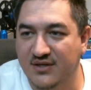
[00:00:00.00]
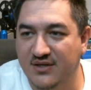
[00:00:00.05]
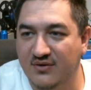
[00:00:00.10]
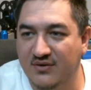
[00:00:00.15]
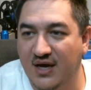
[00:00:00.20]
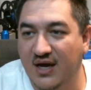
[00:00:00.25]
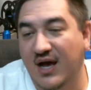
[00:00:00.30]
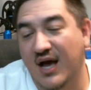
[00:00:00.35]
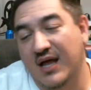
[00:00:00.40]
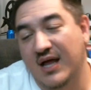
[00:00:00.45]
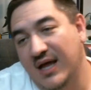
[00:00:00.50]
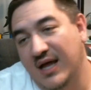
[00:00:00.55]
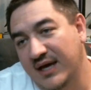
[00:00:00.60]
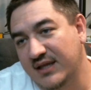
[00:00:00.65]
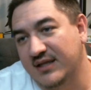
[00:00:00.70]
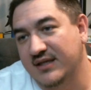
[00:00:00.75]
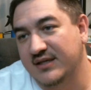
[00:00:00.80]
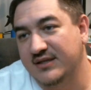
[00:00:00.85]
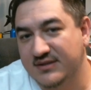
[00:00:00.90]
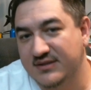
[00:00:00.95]
Okay, I like
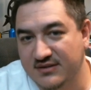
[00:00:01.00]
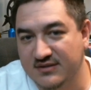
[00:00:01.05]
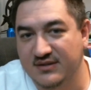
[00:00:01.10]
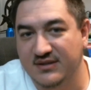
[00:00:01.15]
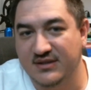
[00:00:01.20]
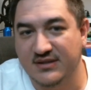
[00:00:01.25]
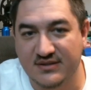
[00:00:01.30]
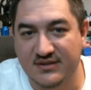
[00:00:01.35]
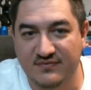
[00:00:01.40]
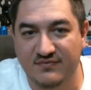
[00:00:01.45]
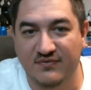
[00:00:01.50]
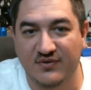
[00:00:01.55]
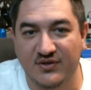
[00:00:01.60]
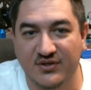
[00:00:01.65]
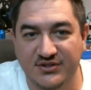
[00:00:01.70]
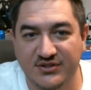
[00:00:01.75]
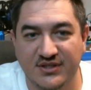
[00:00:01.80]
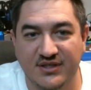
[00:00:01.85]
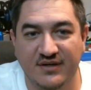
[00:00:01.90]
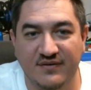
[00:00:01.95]
this
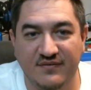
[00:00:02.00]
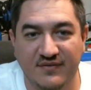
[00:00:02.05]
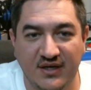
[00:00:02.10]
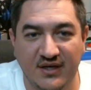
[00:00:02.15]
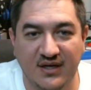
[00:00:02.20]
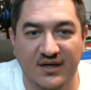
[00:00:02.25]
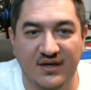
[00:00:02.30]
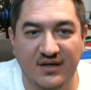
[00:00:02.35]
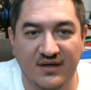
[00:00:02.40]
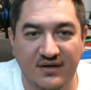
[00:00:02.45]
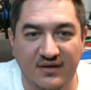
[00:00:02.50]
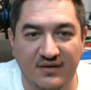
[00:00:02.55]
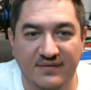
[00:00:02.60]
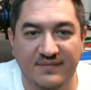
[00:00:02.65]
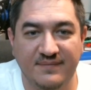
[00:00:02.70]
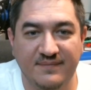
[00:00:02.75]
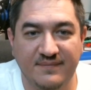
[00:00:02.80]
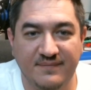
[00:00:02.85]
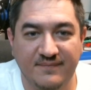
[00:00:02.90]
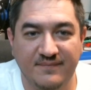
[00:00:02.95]
version of the
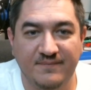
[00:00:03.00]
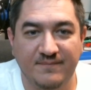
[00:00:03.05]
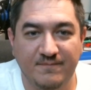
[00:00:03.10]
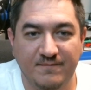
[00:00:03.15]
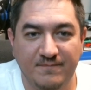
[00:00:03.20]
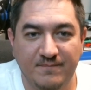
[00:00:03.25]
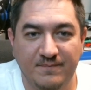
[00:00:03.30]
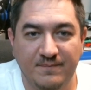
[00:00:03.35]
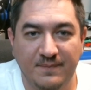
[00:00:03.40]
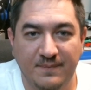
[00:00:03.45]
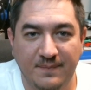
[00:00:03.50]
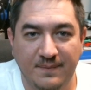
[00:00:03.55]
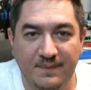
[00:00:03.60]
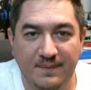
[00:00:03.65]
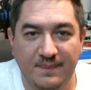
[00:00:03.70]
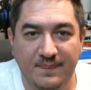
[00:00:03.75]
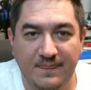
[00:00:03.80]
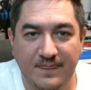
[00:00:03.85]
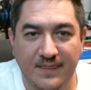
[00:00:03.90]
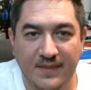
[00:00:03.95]

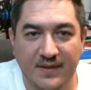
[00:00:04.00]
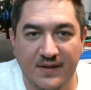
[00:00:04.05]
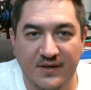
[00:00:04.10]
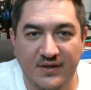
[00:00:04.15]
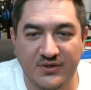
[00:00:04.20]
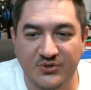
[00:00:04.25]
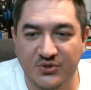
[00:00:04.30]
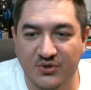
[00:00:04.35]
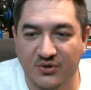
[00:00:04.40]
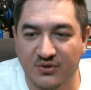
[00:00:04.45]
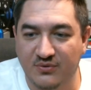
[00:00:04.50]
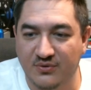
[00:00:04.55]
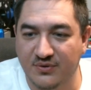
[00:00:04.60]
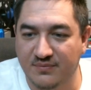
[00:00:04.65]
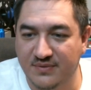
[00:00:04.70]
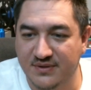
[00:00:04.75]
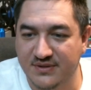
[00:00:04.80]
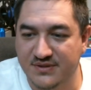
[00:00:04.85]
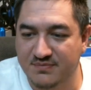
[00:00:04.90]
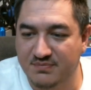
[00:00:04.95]
control room.
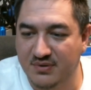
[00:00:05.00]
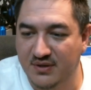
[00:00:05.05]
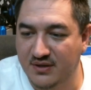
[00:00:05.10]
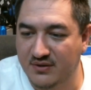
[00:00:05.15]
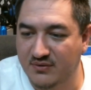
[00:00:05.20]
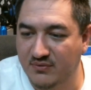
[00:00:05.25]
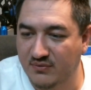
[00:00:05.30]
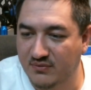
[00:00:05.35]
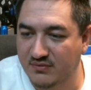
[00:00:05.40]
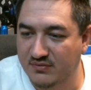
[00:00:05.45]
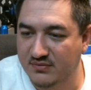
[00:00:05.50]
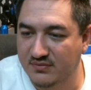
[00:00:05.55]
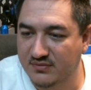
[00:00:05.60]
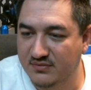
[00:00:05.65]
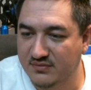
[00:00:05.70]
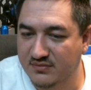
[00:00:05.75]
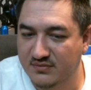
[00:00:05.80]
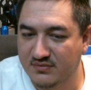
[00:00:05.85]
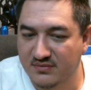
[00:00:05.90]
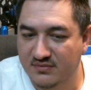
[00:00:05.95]
This is pretty cool.
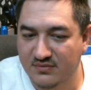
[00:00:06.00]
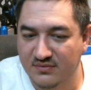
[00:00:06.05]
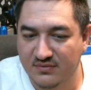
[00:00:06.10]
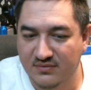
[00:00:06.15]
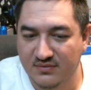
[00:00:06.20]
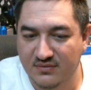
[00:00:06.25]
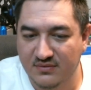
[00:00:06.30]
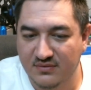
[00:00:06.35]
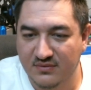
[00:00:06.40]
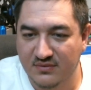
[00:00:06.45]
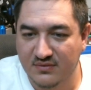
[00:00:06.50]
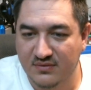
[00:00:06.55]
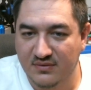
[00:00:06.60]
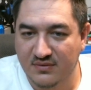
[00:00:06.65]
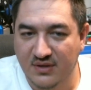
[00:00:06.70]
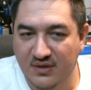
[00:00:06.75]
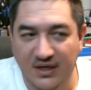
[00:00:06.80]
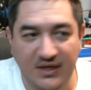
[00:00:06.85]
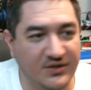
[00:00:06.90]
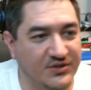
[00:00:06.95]

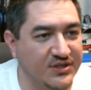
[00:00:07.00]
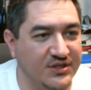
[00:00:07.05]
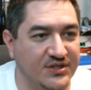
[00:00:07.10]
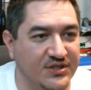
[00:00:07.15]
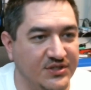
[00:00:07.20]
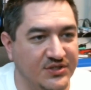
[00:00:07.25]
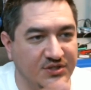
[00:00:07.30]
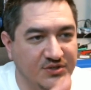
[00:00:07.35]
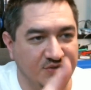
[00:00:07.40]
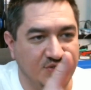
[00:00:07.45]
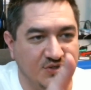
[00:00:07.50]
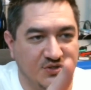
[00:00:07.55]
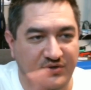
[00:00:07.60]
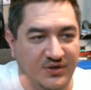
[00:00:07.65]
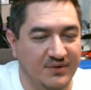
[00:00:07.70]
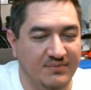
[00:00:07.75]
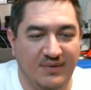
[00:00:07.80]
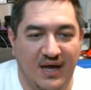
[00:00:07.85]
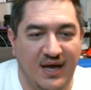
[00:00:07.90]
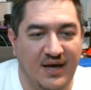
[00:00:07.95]
I usually just use
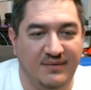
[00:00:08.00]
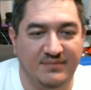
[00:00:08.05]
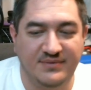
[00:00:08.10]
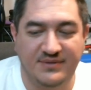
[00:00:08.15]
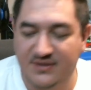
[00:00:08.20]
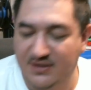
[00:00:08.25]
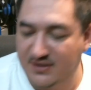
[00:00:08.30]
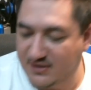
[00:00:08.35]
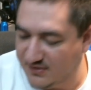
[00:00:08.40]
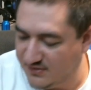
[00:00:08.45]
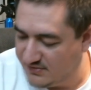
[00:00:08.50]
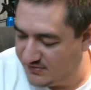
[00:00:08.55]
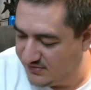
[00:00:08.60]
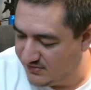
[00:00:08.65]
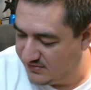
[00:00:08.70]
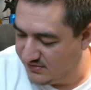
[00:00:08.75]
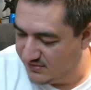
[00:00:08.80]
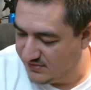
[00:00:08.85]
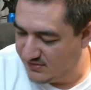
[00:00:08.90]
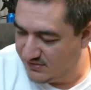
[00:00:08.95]
Streamlabs, so
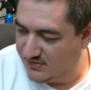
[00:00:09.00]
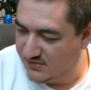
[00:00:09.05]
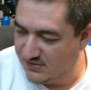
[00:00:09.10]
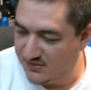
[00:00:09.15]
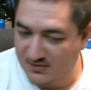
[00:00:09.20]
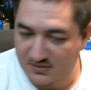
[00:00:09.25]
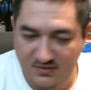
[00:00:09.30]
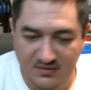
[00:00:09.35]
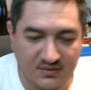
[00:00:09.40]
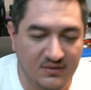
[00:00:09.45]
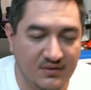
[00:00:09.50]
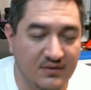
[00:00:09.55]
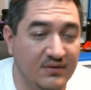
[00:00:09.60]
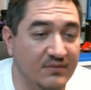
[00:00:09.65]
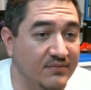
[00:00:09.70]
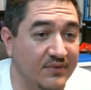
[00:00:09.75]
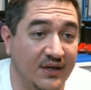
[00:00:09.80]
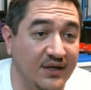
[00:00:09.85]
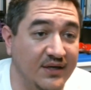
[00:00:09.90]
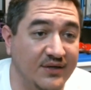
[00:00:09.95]

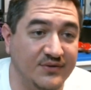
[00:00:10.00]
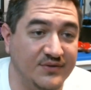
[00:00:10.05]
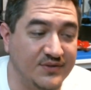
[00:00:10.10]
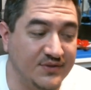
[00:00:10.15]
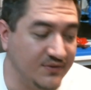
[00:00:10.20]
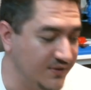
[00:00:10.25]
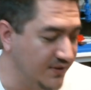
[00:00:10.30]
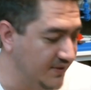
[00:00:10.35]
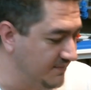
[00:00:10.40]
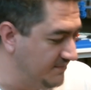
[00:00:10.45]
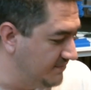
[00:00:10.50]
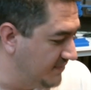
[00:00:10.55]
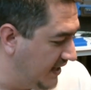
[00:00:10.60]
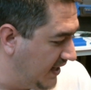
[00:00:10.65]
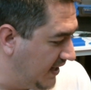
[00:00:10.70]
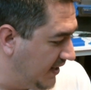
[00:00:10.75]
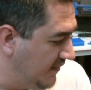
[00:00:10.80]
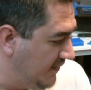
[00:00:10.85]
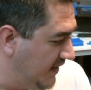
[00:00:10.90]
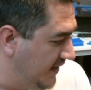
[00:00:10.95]
I'm not used to it. But
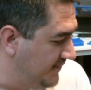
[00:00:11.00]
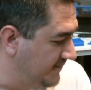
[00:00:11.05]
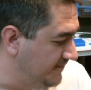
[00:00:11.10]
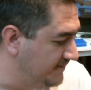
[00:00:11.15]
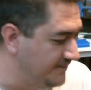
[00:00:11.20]
anyway.